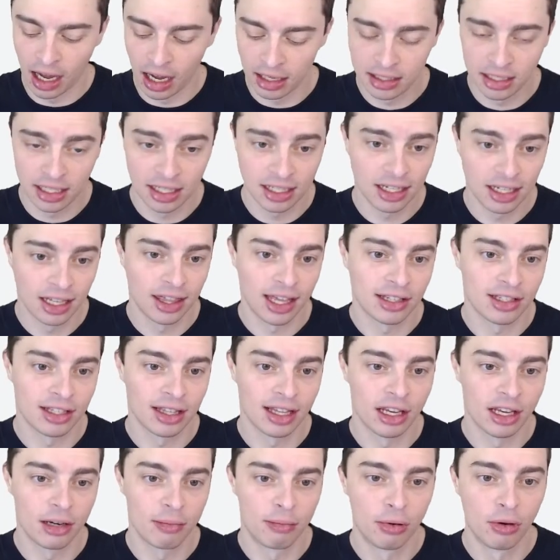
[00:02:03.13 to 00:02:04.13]
60,000
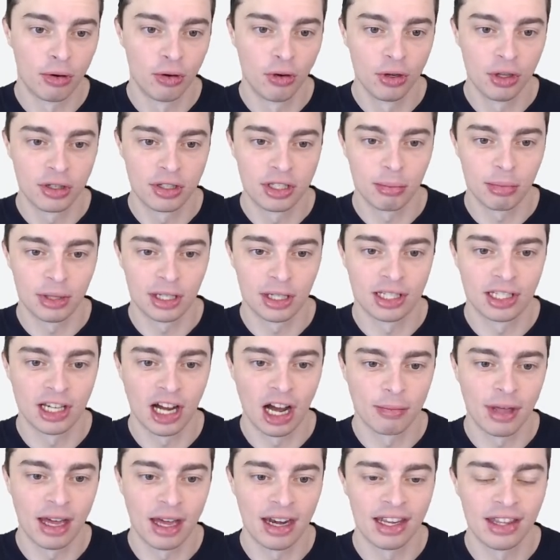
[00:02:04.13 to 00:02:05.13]
litre pool, you'd simply type
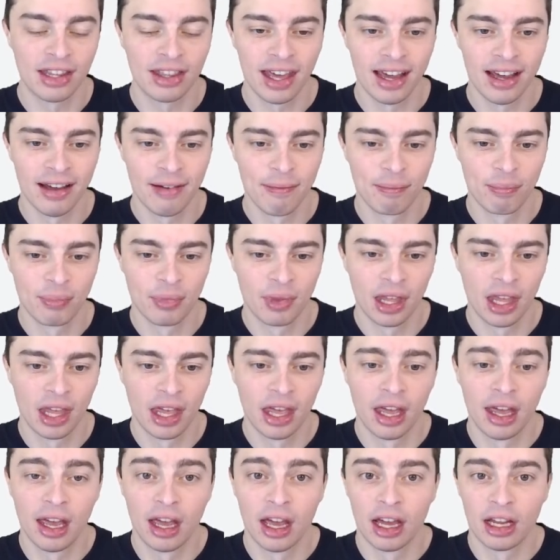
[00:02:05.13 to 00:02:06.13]
that in there,
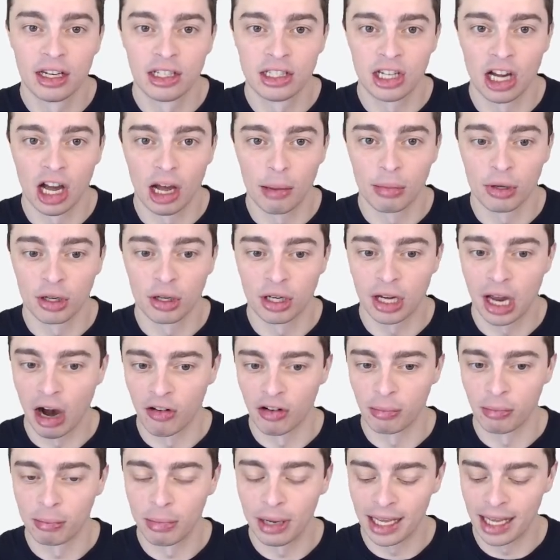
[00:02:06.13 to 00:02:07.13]
type your
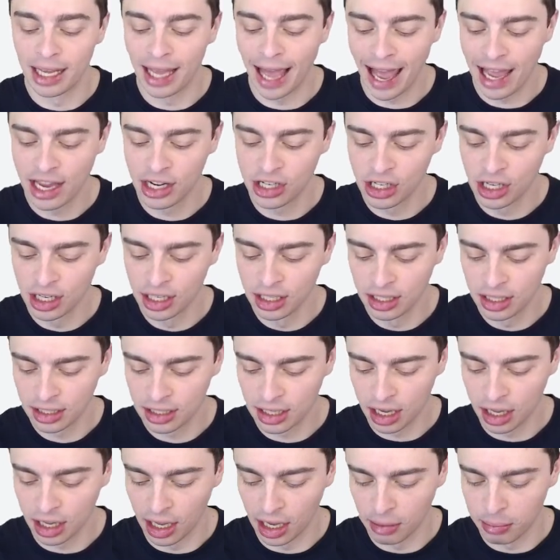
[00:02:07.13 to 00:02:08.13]
current pH in, so
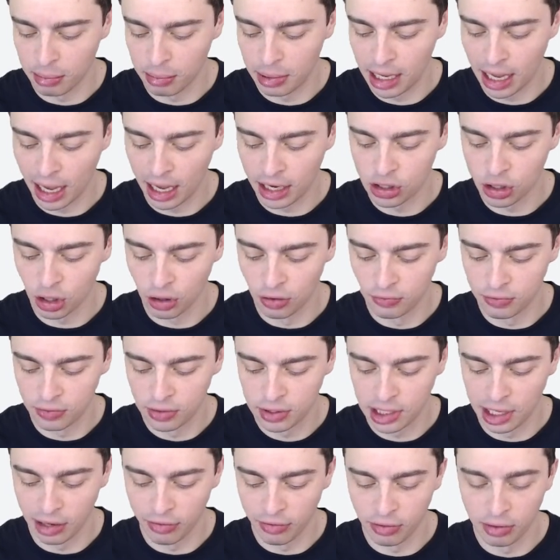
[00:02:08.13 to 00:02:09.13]
you had a pH of
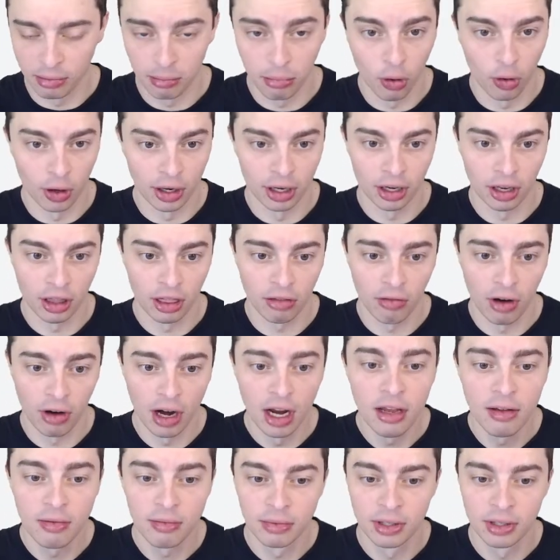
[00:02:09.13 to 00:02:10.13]

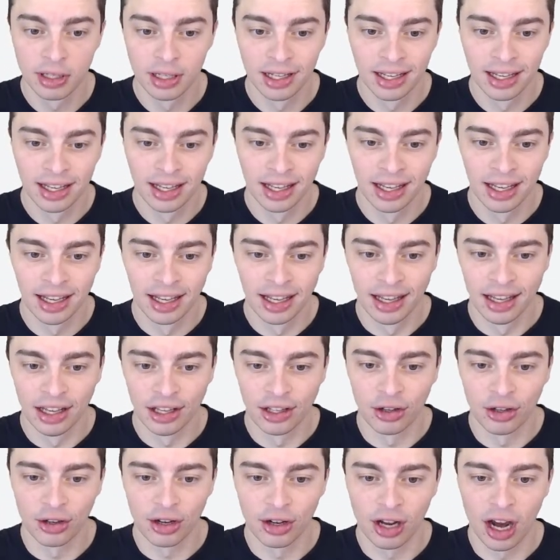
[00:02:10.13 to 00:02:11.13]
7.3,
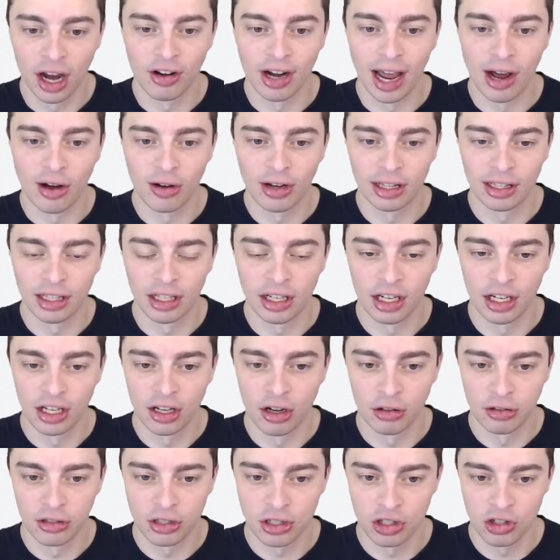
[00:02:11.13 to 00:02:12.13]
your current alkalinity
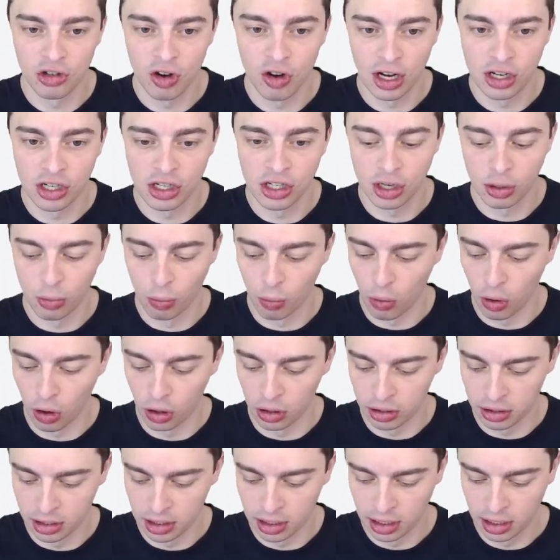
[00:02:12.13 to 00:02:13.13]
concentration
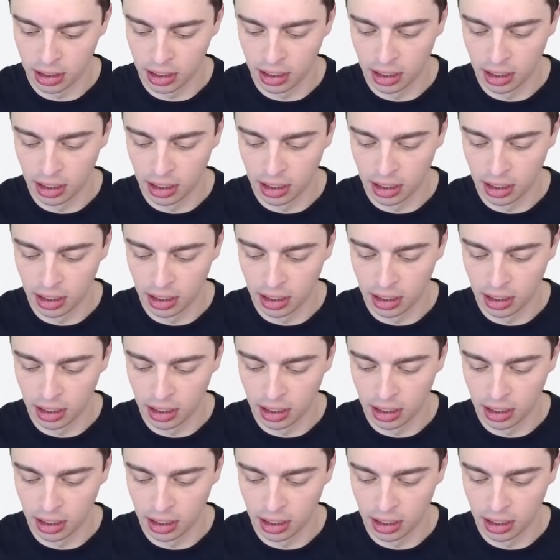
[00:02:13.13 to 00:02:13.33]
was